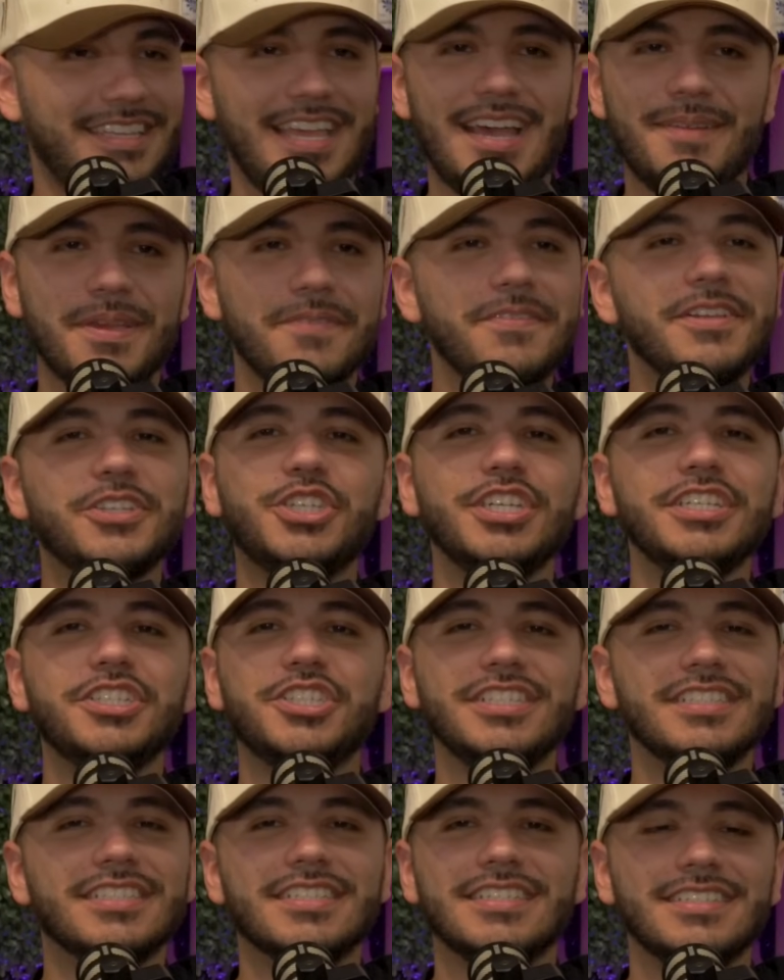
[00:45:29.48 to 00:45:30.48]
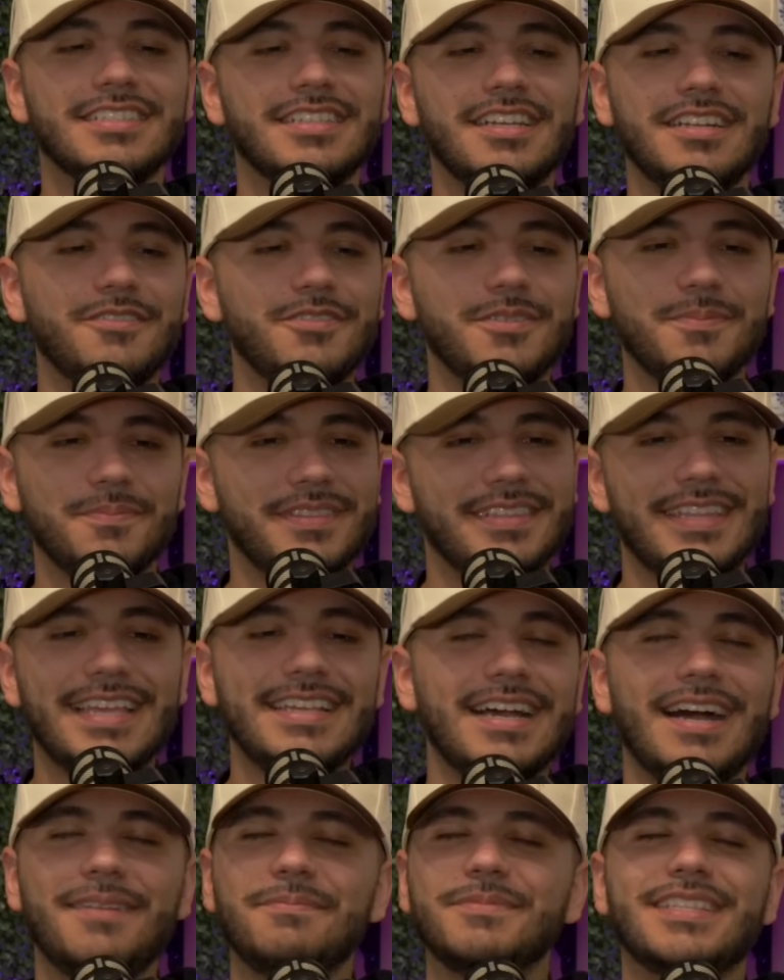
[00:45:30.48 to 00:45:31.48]
now? Yeah, I'm giving cheat sheets because none of them.
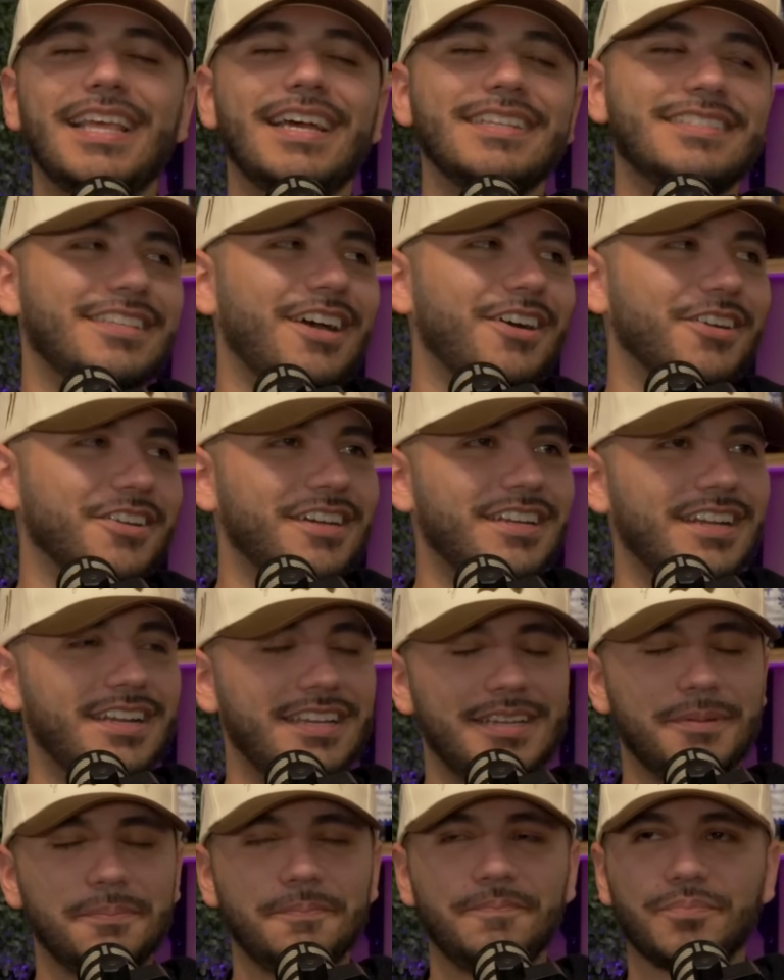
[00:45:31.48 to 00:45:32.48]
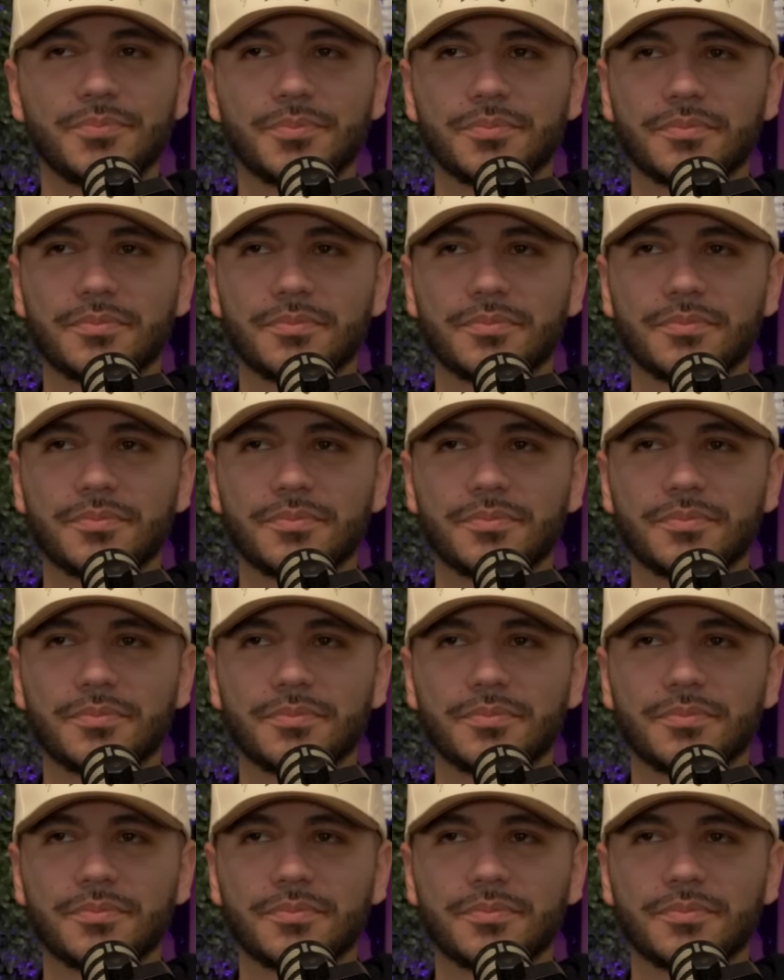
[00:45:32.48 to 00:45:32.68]
They, I'm. That's how good I am.